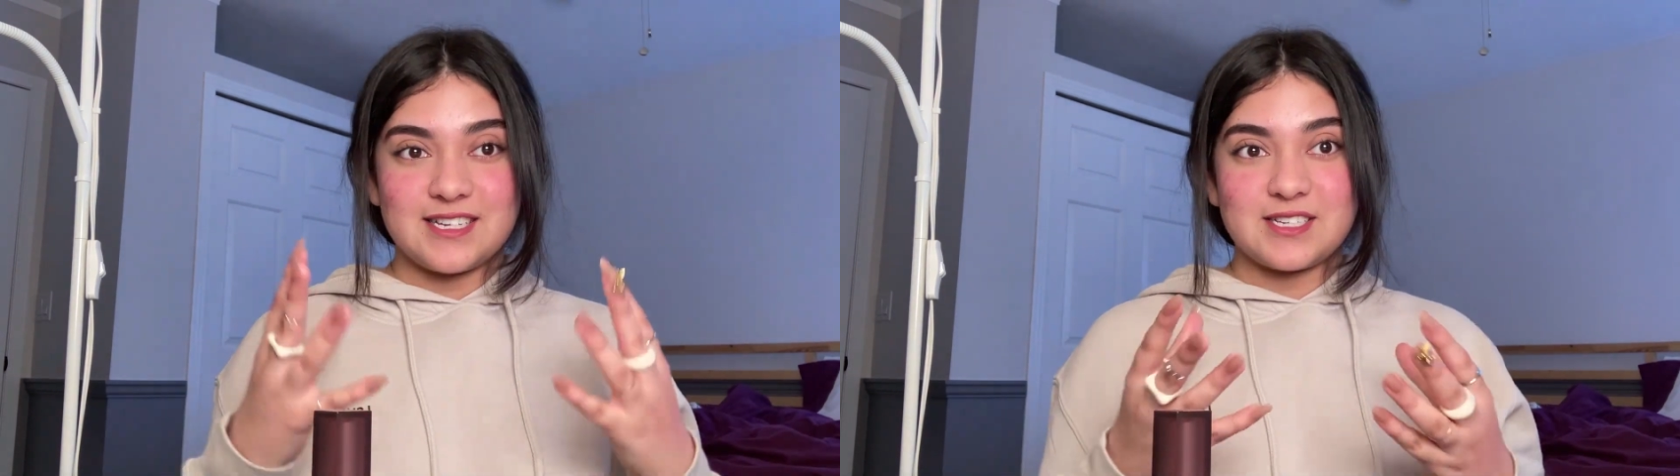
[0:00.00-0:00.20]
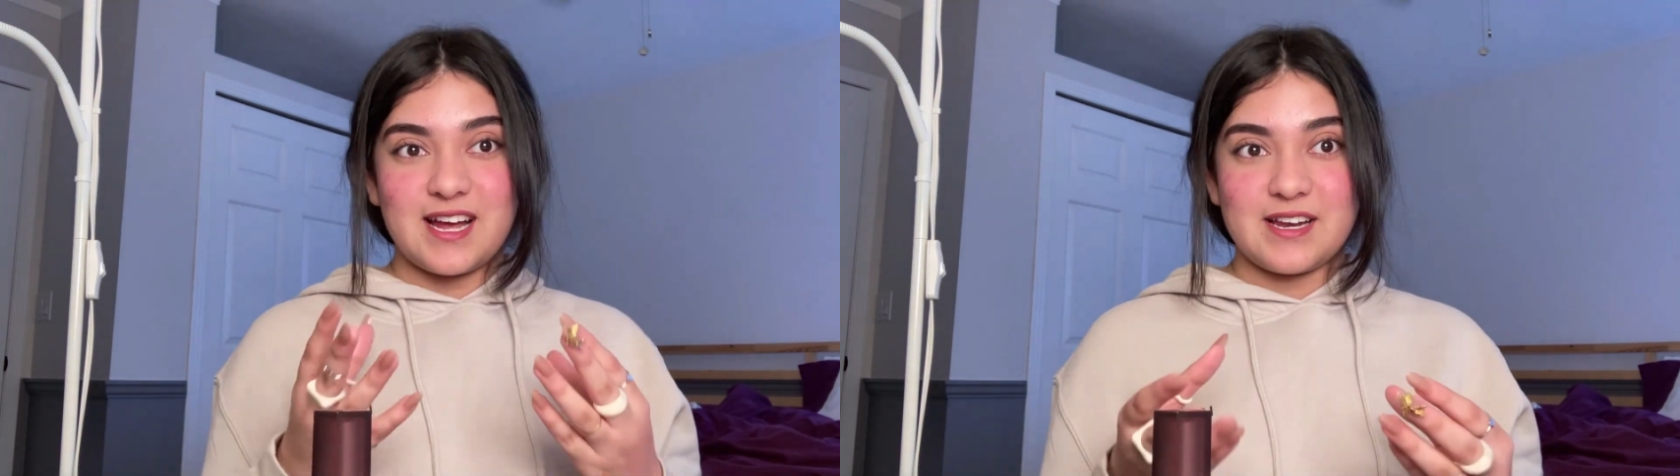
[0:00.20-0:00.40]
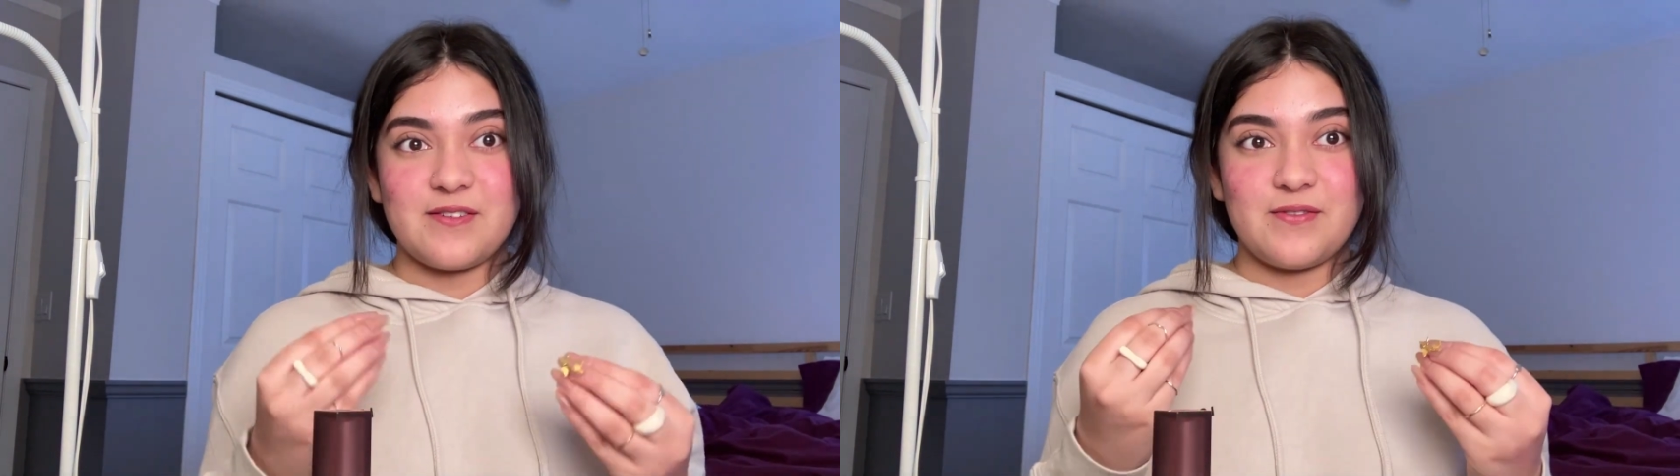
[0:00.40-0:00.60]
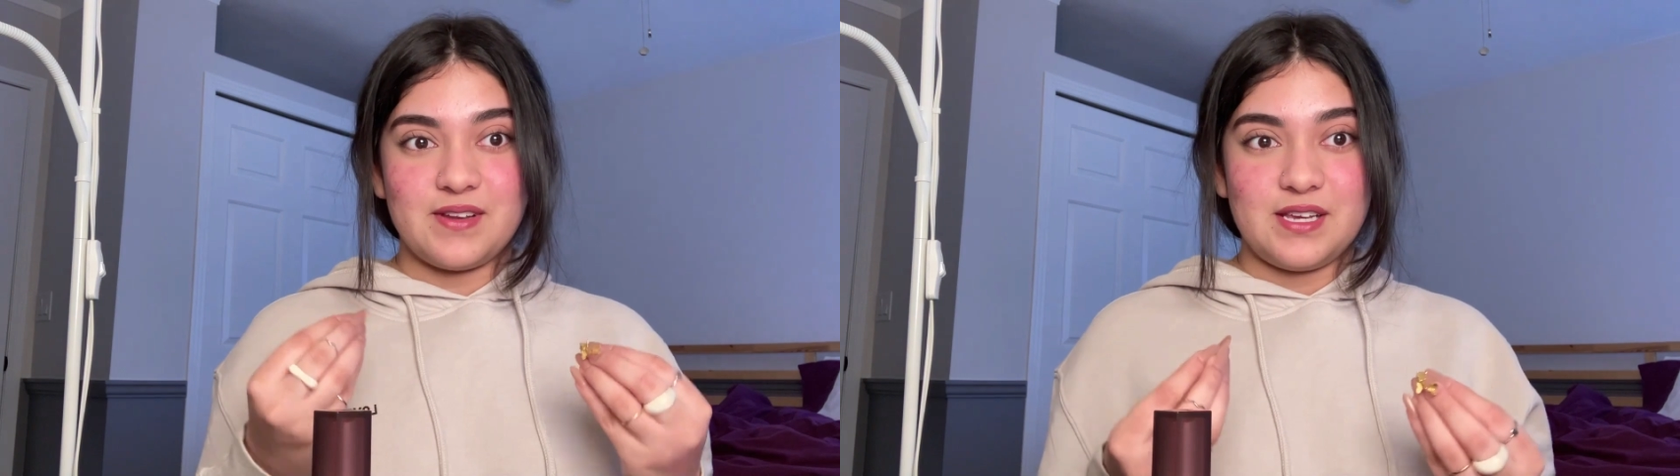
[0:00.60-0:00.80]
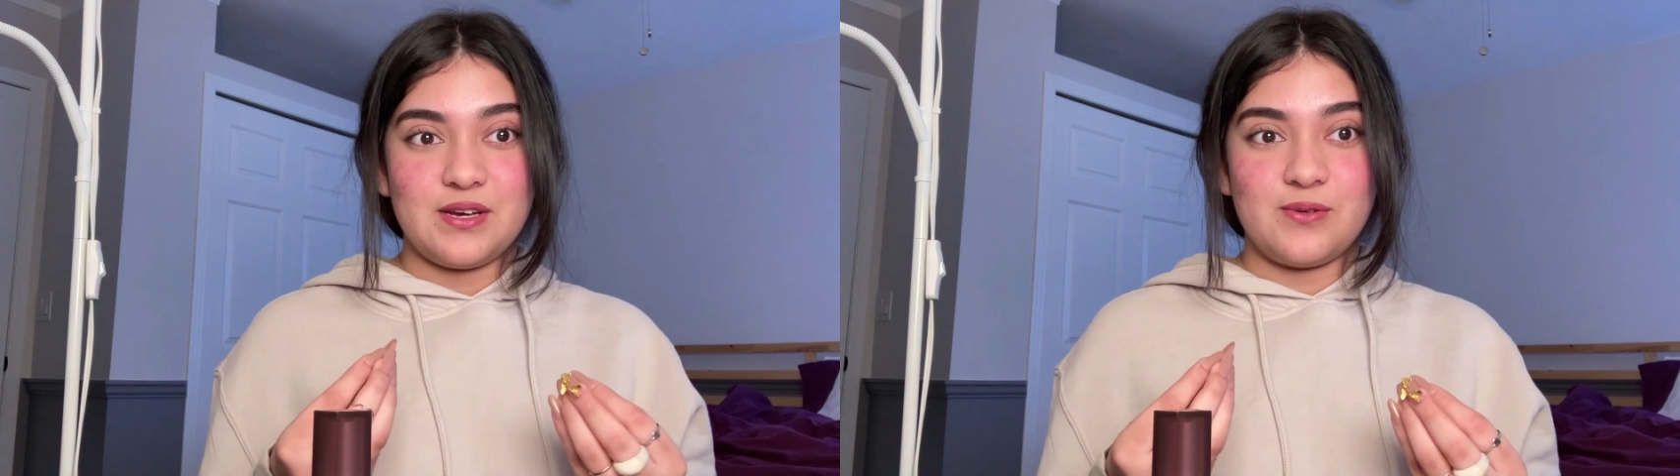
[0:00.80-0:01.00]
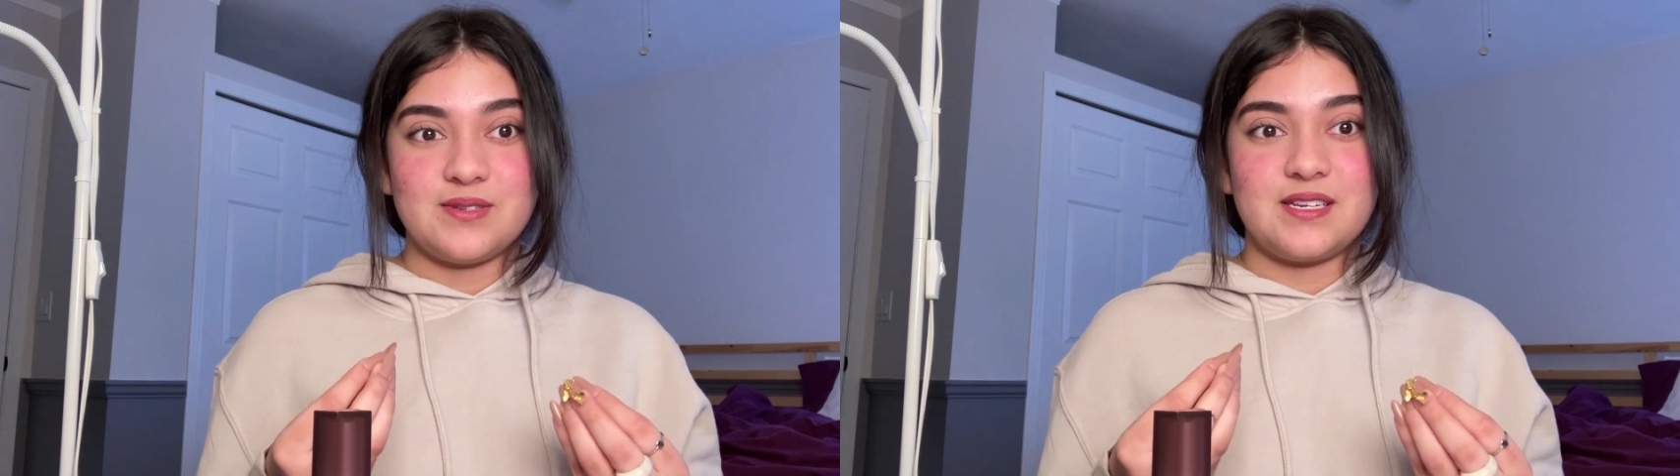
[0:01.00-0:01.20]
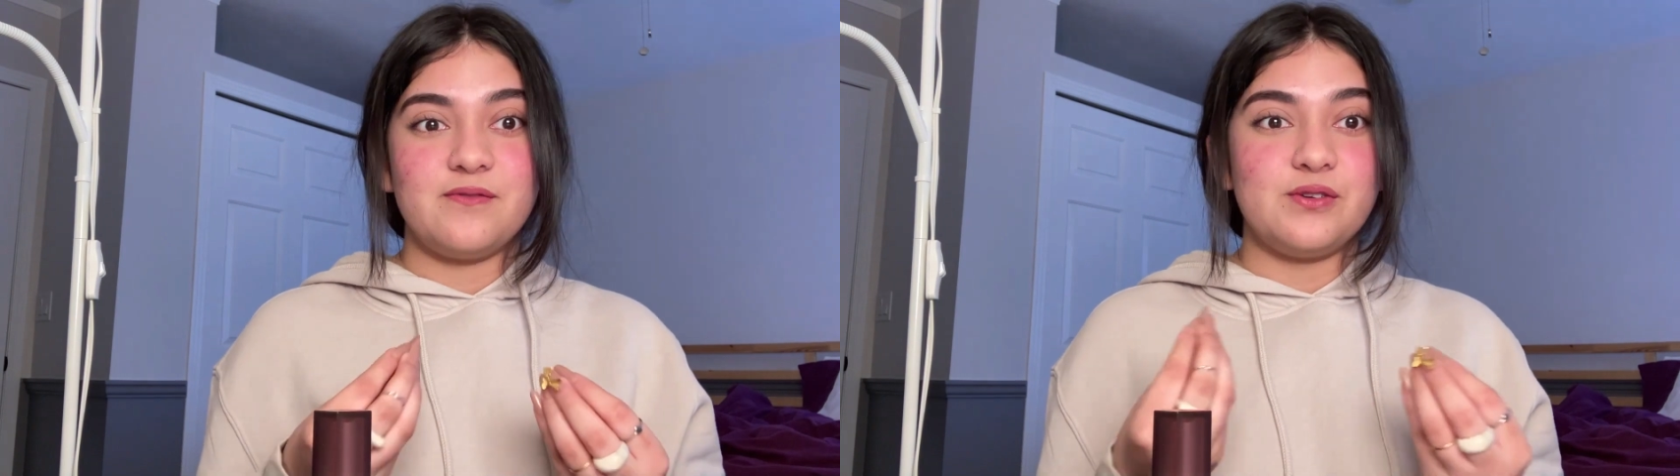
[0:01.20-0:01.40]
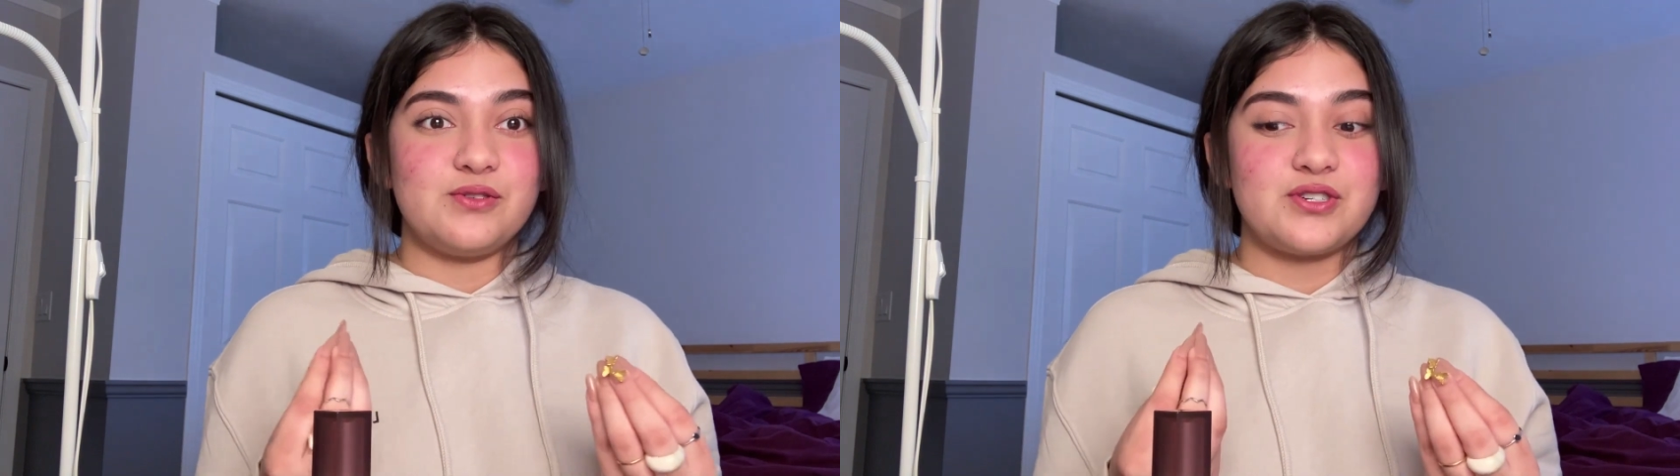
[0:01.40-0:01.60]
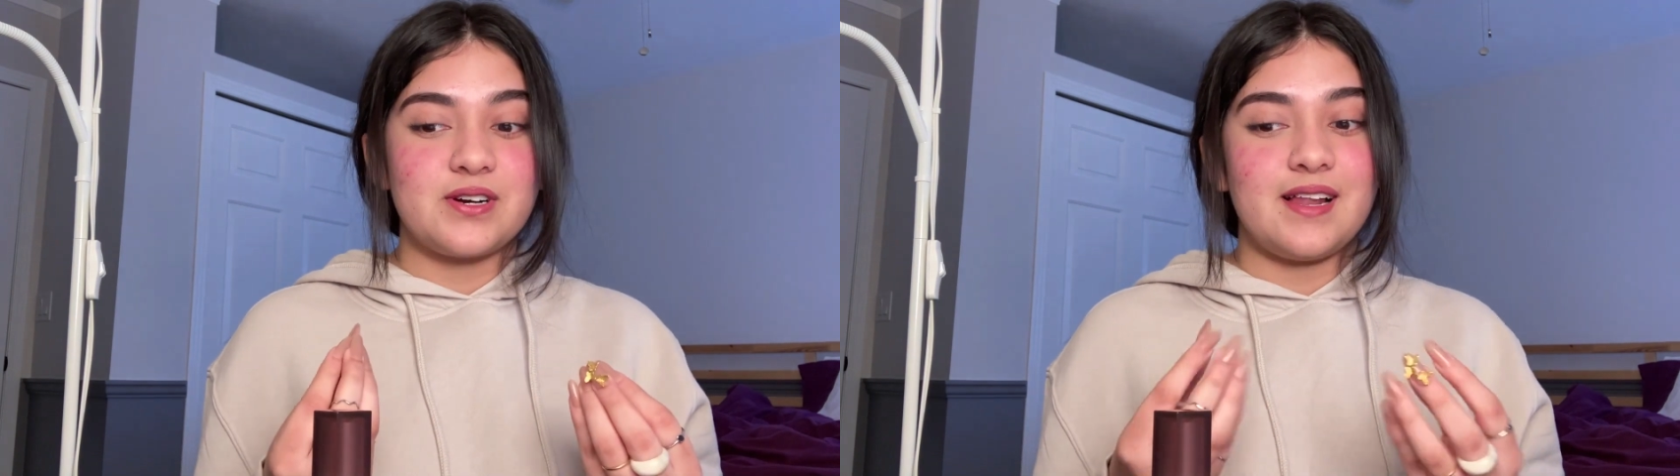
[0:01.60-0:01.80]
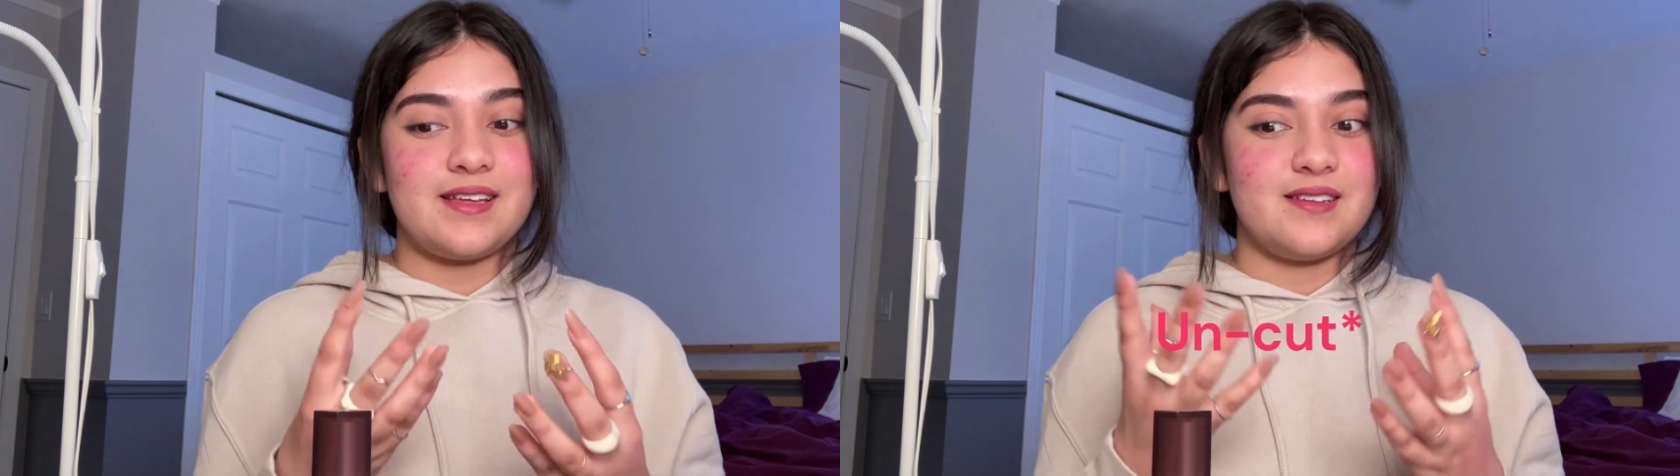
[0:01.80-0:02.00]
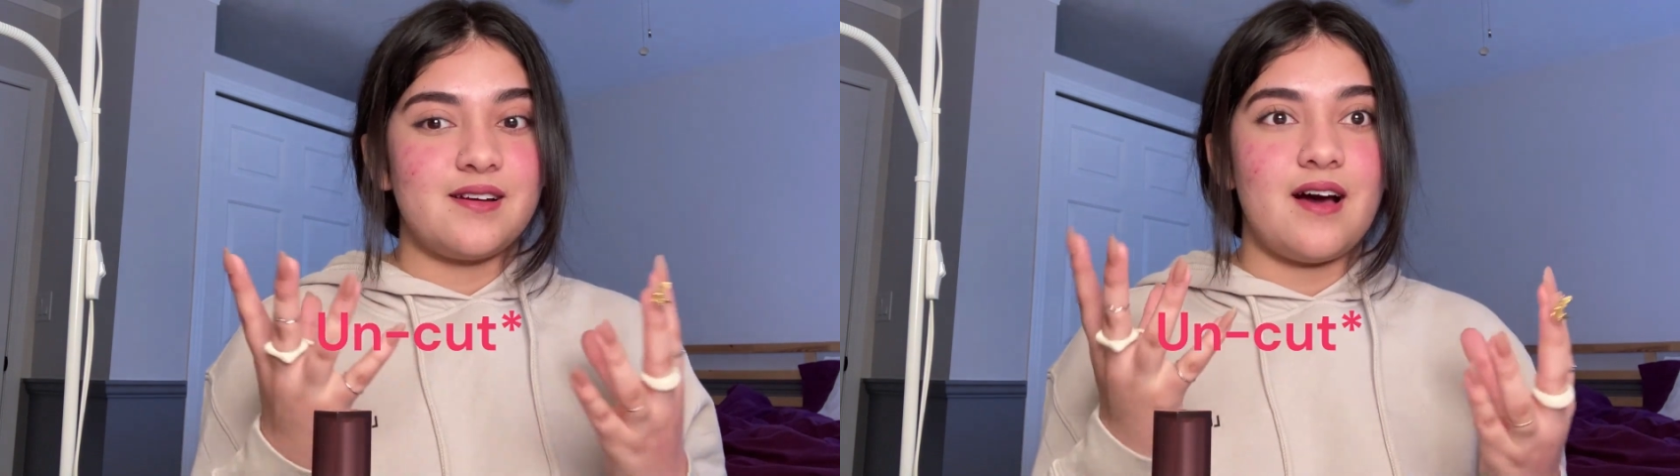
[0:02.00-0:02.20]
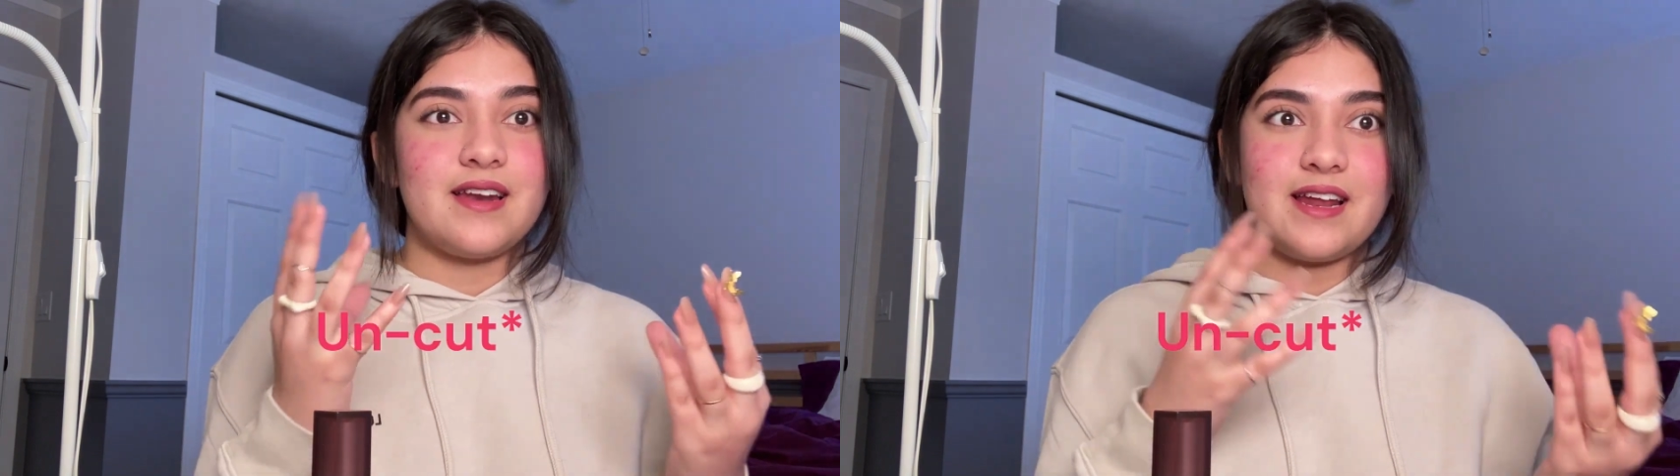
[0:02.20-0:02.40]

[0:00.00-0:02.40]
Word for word: videos in future like the non-edited